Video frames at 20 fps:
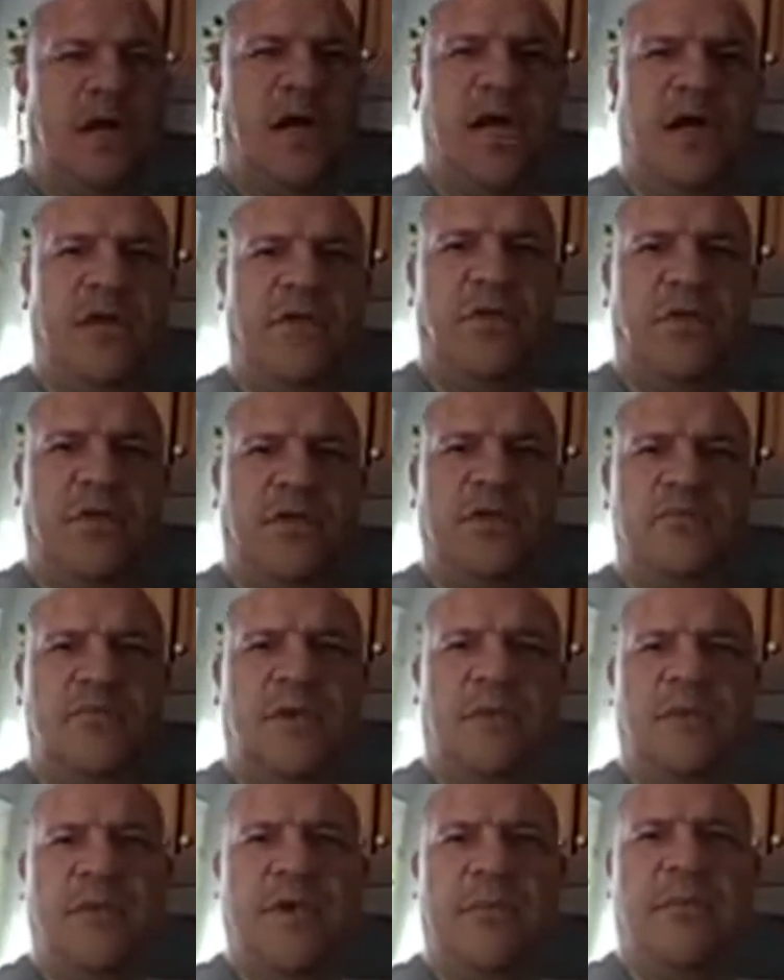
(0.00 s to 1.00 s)
Hi everyone, it's
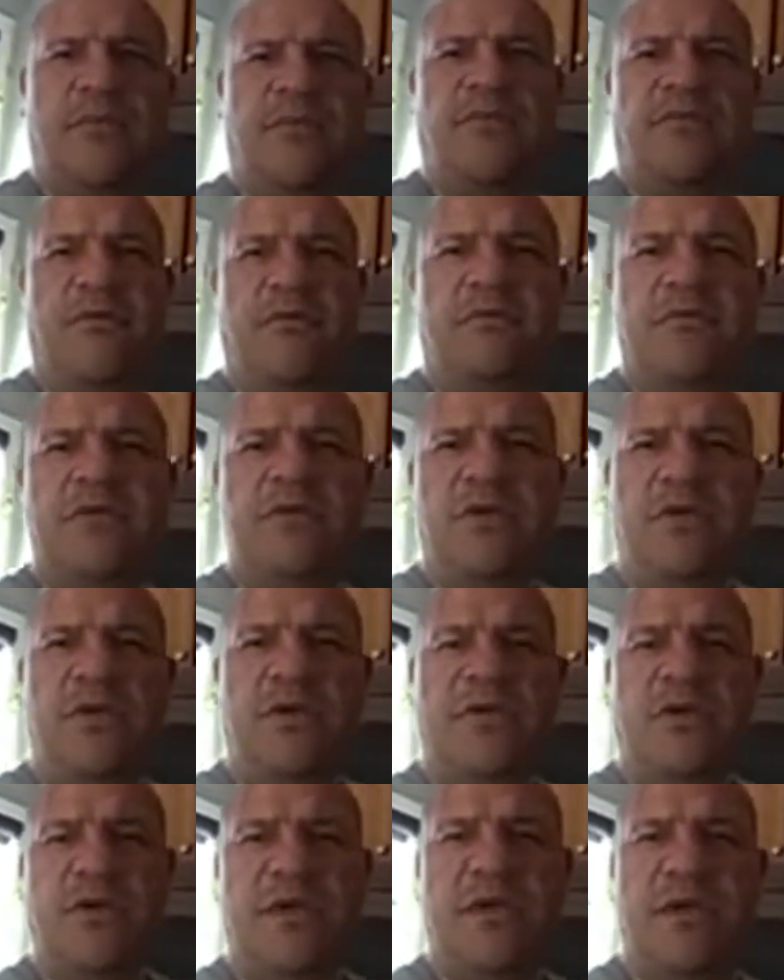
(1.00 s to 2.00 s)
Rob Draper from Stony
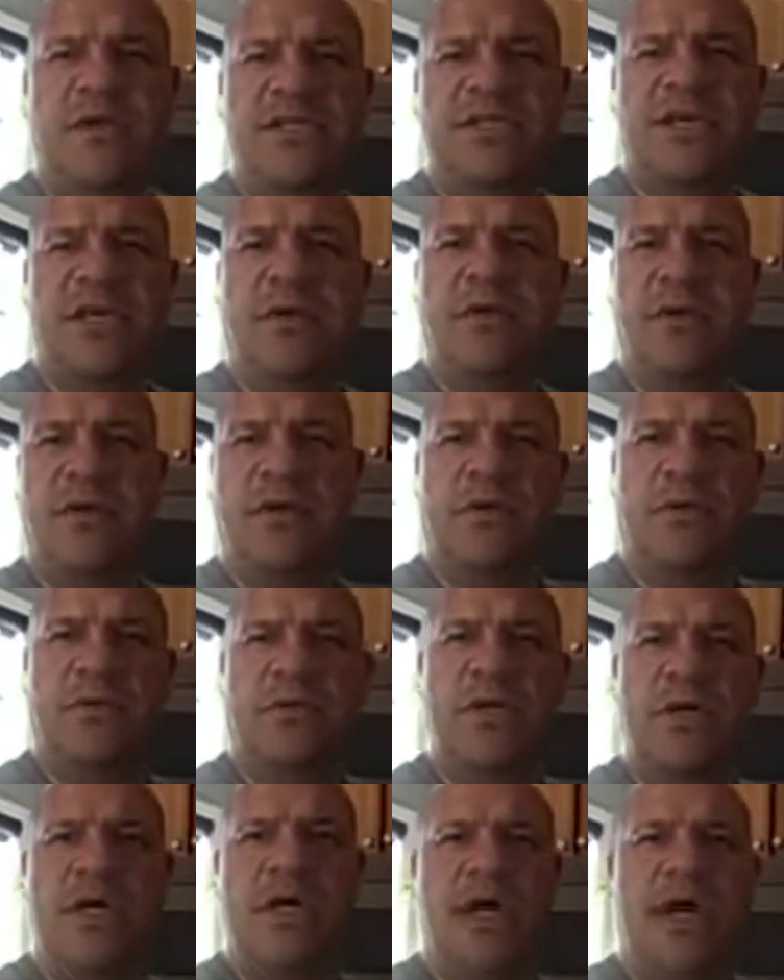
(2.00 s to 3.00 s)
Creek,
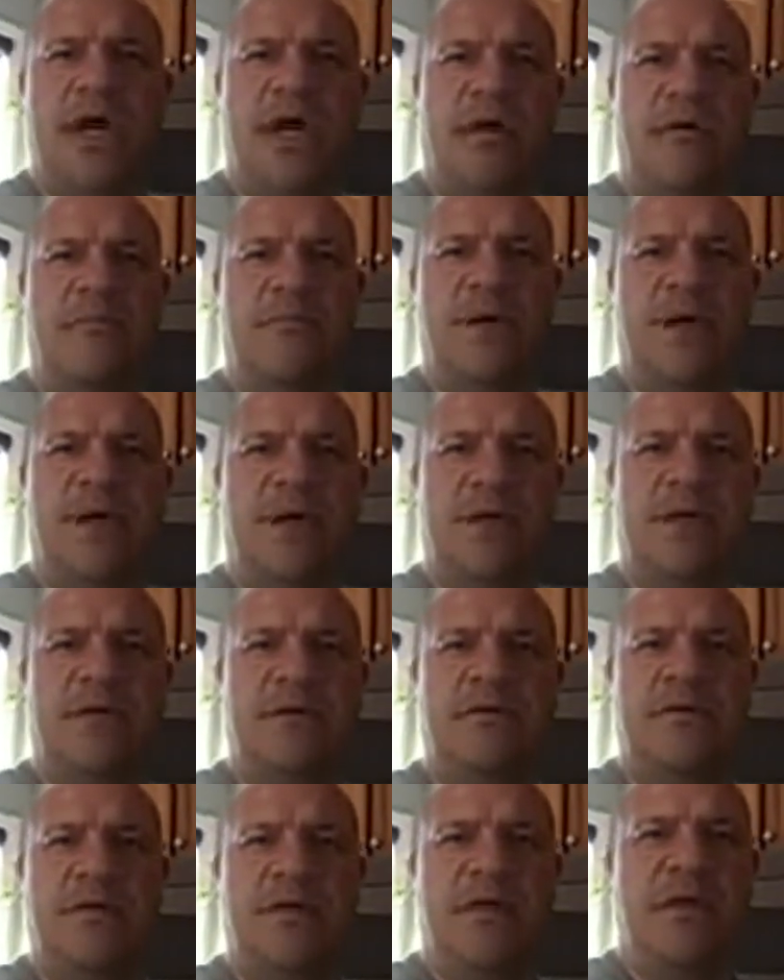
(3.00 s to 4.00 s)
Ontario. I'm uh,
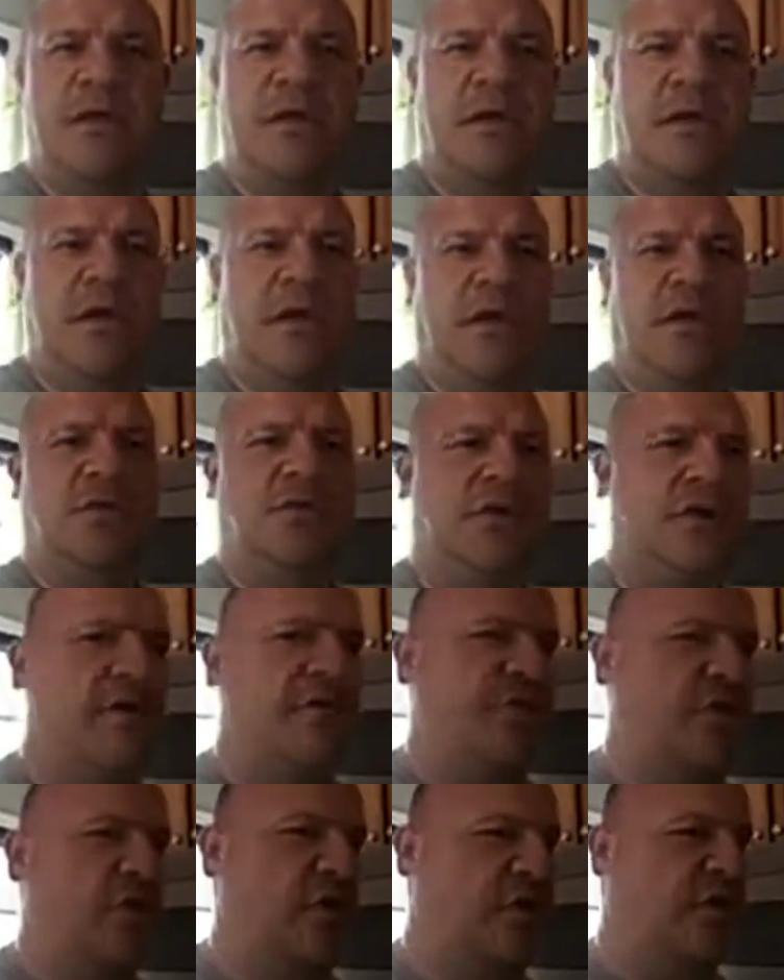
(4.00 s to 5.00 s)
doing a
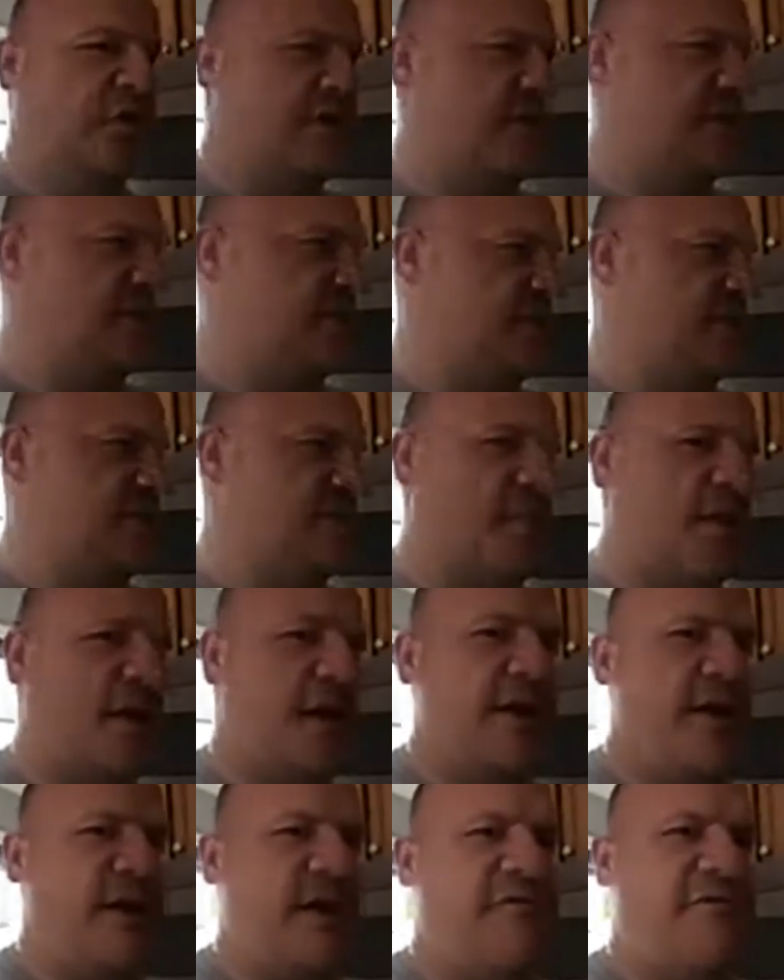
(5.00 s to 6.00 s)
review of this Instant
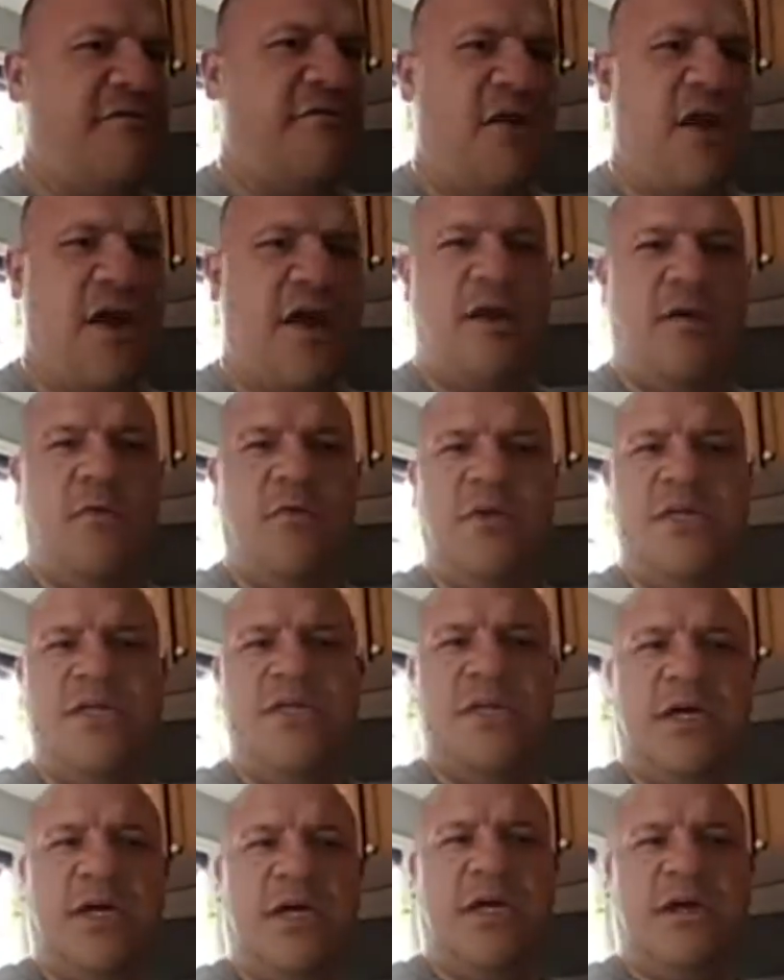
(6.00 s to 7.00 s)
Pot air fryer, which
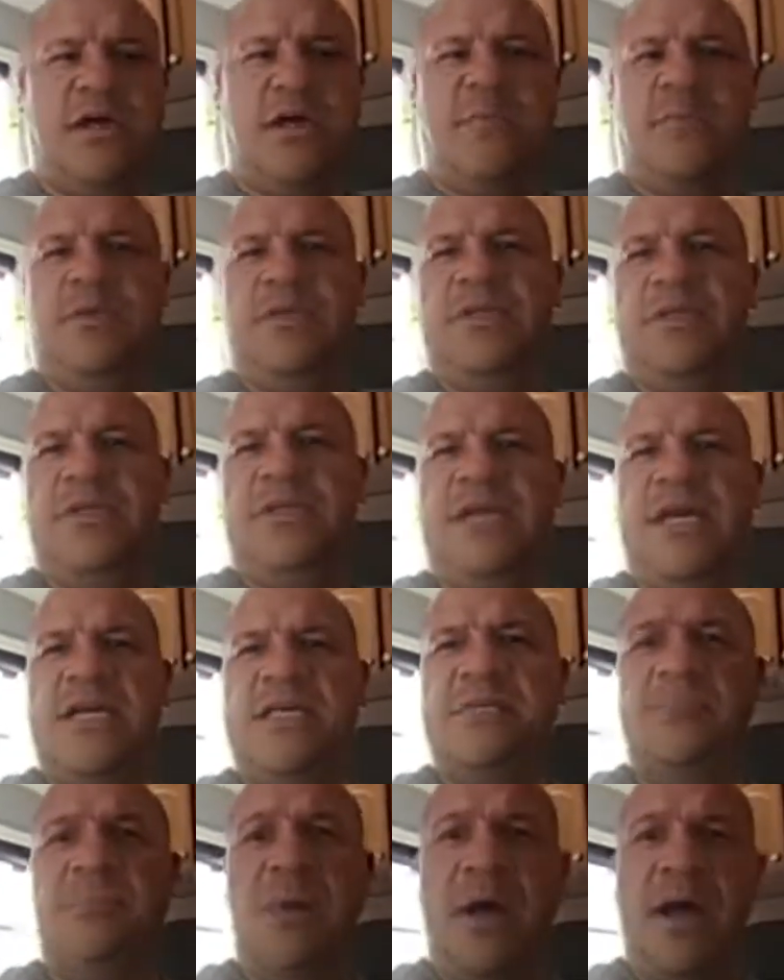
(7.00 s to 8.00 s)
uh, I put to the
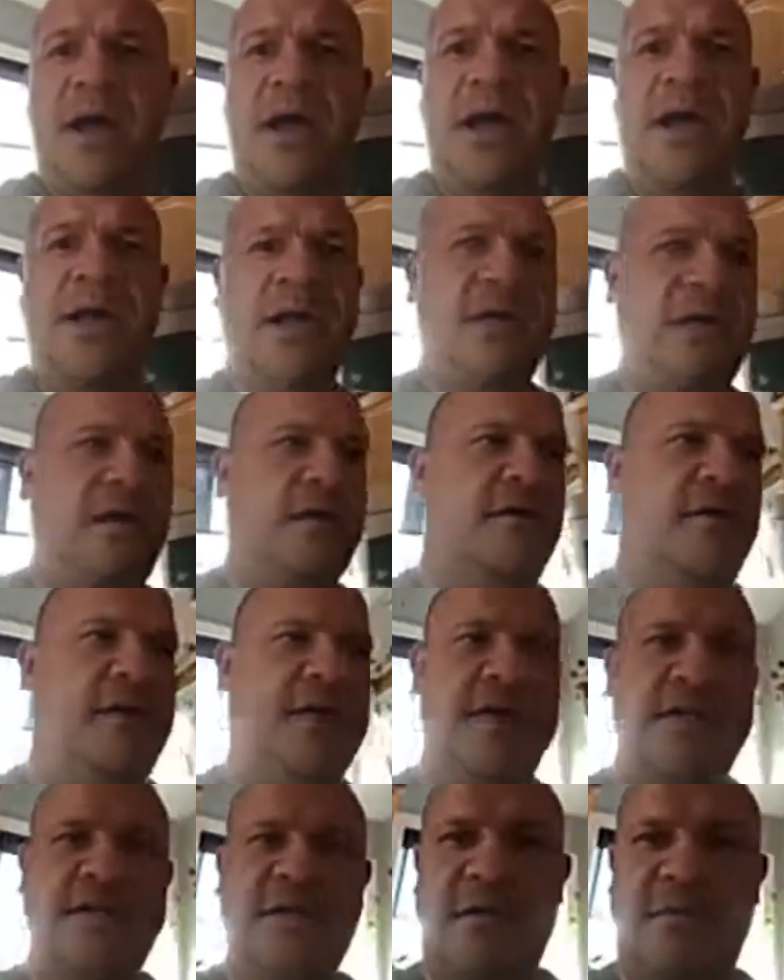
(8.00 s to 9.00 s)
test by
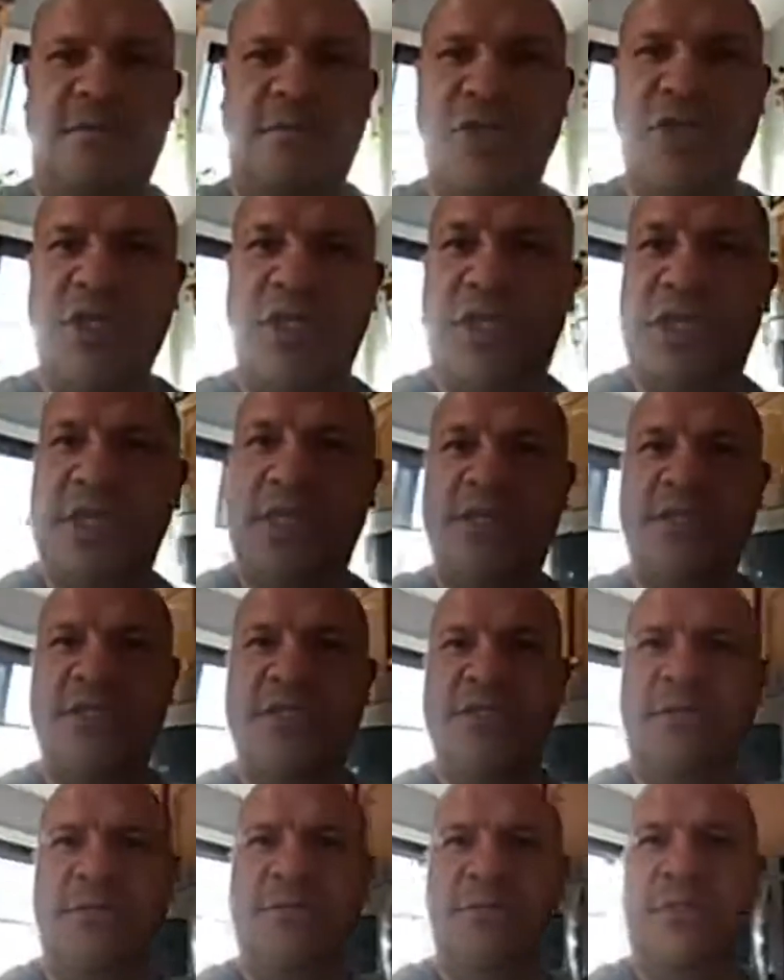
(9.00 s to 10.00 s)
cooking some chili,
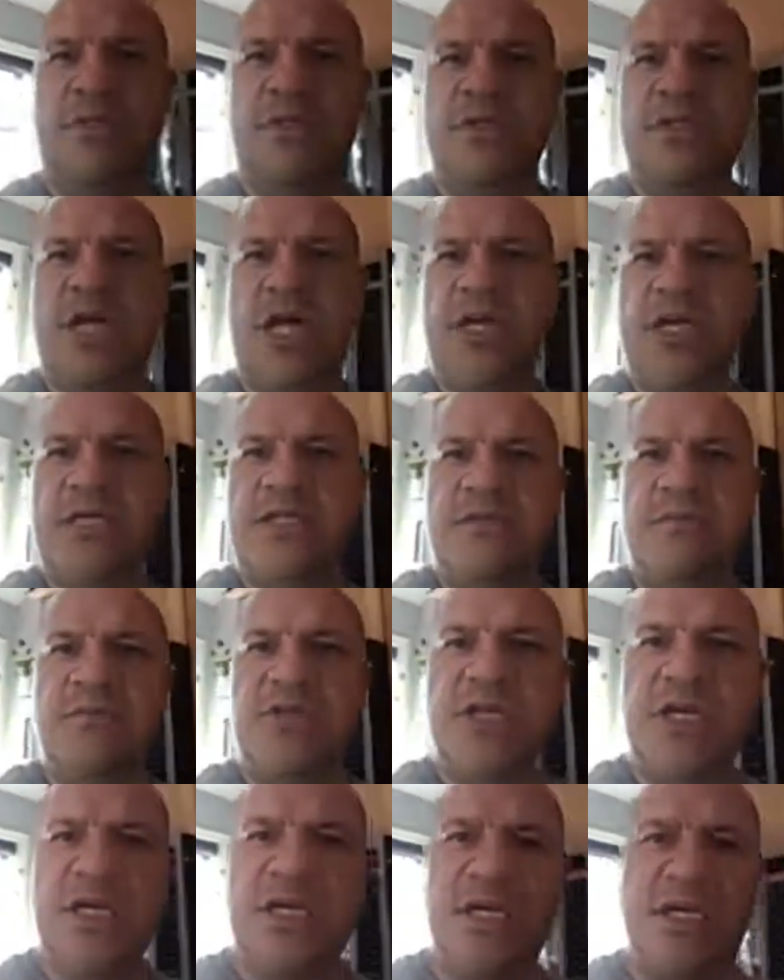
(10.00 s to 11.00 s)
some lasagna, some
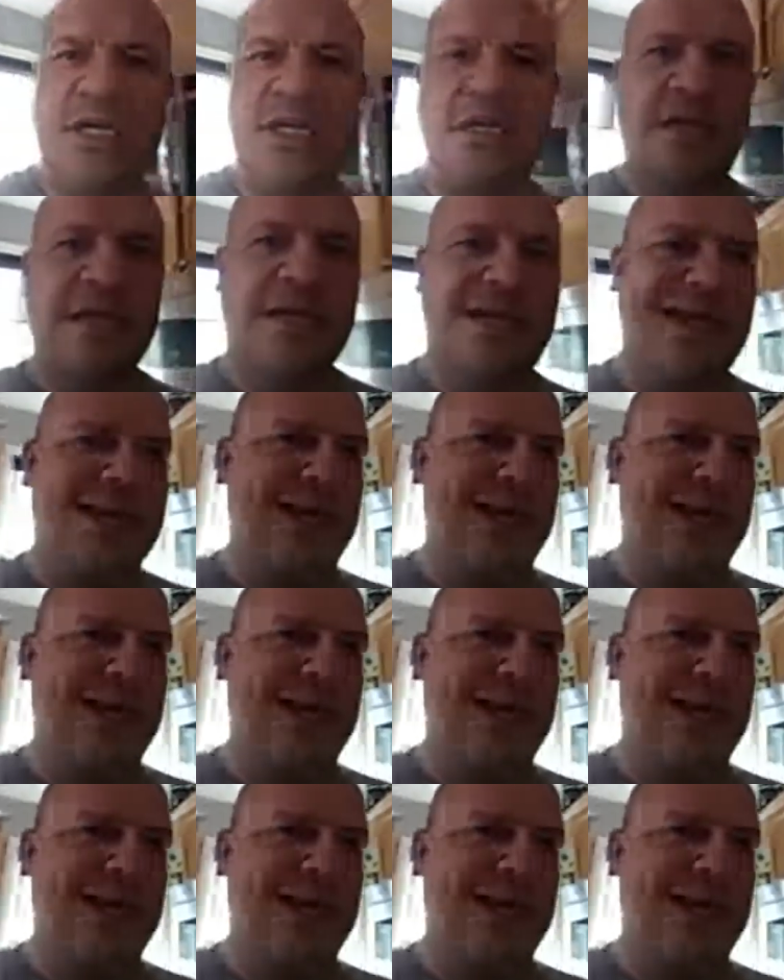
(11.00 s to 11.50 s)
chicken.